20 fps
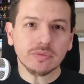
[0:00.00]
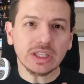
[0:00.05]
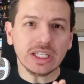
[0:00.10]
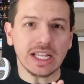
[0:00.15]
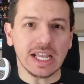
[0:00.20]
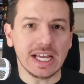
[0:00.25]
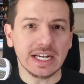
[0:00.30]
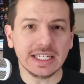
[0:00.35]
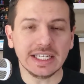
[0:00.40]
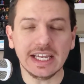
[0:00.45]

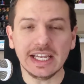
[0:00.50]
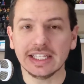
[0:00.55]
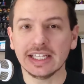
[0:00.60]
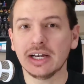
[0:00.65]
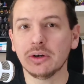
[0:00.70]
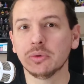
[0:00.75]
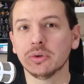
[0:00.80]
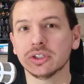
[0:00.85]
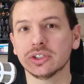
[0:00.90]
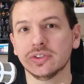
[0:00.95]
And again,
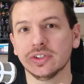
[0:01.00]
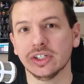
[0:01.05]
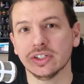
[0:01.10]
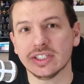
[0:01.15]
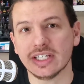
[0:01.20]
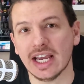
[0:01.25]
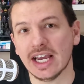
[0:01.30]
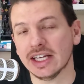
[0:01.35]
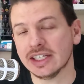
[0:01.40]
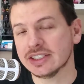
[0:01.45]
that works for your
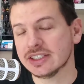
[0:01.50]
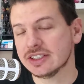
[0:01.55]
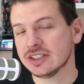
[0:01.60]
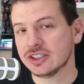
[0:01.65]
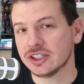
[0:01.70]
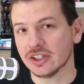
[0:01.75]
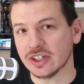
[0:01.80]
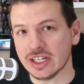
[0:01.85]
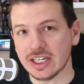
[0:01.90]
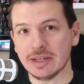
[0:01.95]
texts,
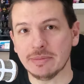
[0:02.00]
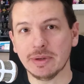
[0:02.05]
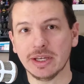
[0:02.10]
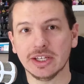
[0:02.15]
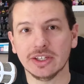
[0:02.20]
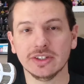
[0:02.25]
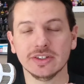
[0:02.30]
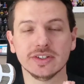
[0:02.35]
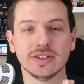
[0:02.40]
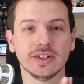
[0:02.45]
your
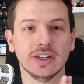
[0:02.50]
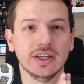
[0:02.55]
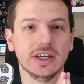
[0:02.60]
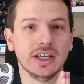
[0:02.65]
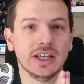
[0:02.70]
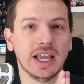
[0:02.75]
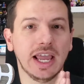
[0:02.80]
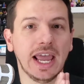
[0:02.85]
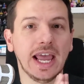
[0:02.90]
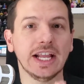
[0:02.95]
emails,
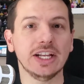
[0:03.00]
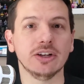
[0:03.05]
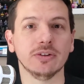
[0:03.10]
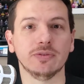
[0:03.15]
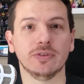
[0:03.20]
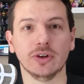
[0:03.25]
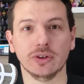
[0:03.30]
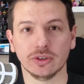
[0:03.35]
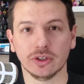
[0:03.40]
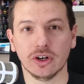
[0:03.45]
and your
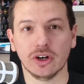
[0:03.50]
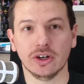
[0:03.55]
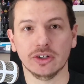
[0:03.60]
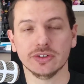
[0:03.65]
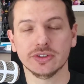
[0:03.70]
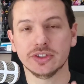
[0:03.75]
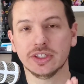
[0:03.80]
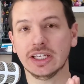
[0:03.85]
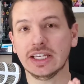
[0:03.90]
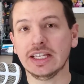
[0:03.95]
phone
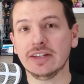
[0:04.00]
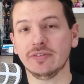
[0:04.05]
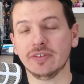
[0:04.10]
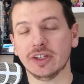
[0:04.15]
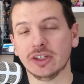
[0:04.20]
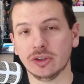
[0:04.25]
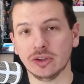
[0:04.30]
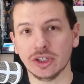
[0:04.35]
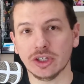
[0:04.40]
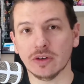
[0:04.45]
calls,
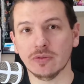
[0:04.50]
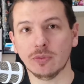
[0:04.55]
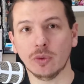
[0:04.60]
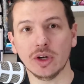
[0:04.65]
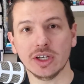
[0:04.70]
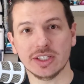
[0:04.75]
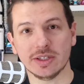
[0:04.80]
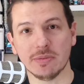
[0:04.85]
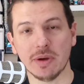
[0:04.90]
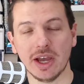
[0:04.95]
including your
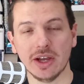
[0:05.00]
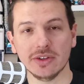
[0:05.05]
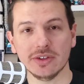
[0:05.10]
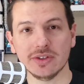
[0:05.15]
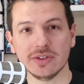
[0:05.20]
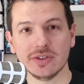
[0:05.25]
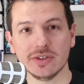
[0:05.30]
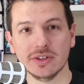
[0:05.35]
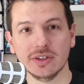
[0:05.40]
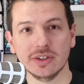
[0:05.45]

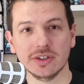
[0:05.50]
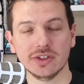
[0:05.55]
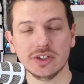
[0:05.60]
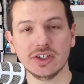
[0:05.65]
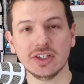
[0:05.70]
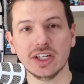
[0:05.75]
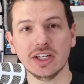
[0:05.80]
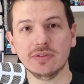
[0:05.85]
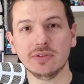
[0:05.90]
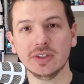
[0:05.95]
voicemails. So you
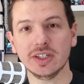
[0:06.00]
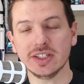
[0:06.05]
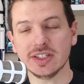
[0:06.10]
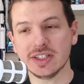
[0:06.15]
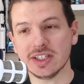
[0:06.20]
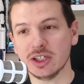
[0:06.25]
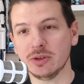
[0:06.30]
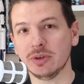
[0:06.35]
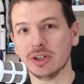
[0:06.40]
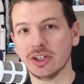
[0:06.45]
definitely
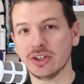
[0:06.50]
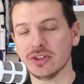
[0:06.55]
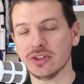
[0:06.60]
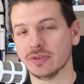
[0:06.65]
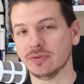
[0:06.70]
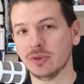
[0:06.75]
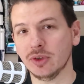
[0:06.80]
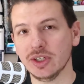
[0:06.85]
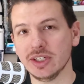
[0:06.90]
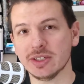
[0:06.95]
still want to use a
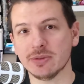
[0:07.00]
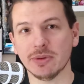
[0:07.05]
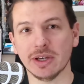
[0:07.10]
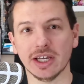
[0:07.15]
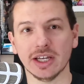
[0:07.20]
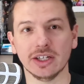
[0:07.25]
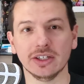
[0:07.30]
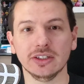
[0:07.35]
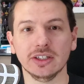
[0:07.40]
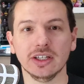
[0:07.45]

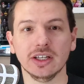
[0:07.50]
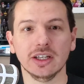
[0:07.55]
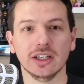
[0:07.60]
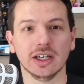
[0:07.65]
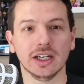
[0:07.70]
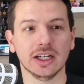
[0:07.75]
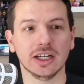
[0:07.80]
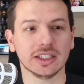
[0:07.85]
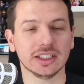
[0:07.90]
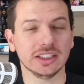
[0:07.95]
voicemail
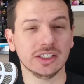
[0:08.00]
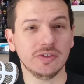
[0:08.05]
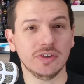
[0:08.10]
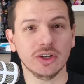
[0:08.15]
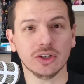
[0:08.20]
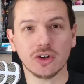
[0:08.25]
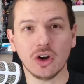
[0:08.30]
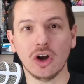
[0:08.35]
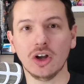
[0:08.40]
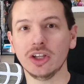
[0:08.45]
because if
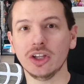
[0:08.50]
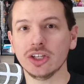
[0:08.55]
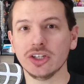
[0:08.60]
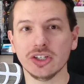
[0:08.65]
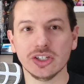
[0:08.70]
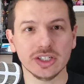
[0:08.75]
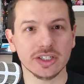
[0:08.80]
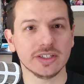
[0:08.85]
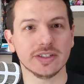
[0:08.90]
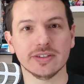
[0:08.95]
you're calling,
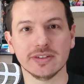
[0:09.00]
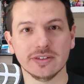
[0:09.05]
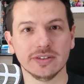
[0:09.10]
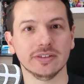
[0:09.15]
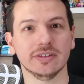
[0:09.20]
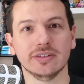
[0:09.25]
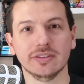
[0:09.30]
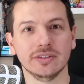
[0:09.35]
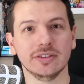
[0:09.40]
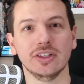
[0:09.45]

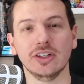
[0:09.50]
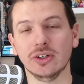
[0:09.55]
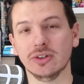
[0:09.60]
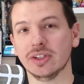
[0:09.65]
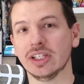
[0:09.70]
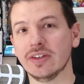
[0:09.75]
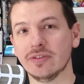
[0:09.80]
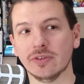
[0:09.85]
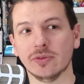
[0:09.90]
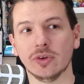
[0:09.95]
you don't
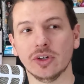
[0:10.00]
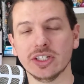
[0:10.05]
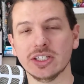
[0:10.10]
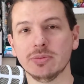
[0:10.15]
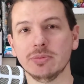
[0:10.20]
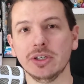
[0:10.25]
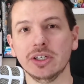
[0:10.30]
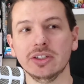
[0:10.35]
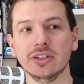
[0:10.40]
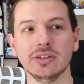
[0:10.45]
leave a
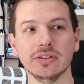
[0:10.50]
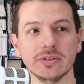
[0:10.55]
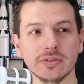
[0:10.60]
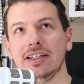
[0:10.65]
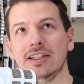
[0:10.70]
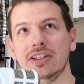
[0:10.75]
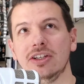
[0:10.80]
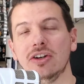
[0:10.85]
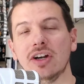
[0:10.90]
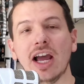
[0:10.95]
voicemail,
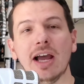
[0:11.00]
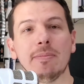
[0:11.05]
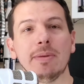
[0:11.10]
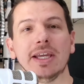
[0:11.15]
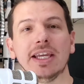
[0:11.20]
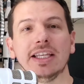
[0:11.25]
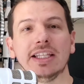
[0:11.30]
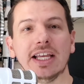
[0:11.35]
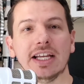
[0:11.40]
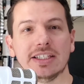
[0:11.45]
you're not
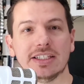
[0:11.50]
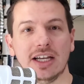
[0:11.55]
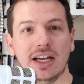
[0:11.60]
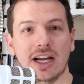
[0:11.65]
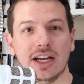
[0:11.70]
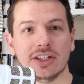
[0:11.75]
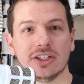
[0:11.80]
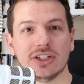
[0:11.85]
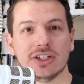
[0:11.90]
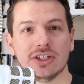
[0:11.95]
making that
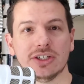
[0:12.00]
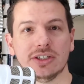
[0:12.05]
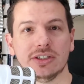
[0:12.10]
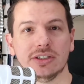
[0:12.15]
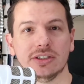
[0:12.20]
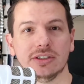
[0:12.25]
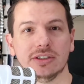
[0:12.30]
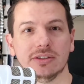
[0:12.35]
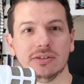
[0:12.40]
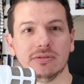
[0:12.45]
touch,
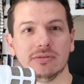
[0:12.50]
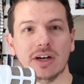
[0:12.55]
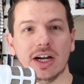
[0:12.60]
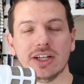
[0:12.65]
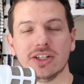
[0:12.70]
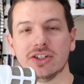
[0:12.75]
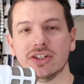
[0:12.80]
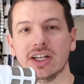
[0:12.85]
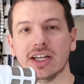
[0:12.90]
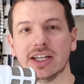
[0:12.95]
right?
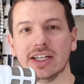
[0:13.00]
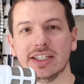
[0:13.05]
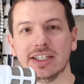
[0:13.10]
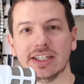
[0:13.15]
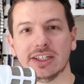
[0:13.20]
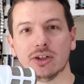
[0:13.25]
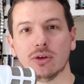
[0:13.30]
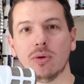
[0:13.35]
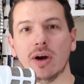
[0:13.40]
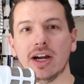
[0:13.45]
So you're not going to
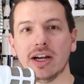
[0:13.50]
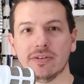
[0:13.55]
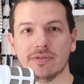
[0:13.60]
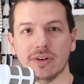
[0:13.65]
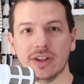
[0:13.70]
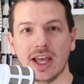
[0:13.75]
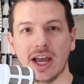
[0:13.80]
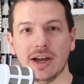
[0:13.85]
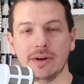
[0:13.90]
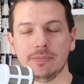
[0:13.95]
get credit for
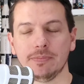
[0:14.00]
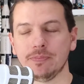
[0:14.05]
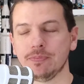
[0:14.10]
that.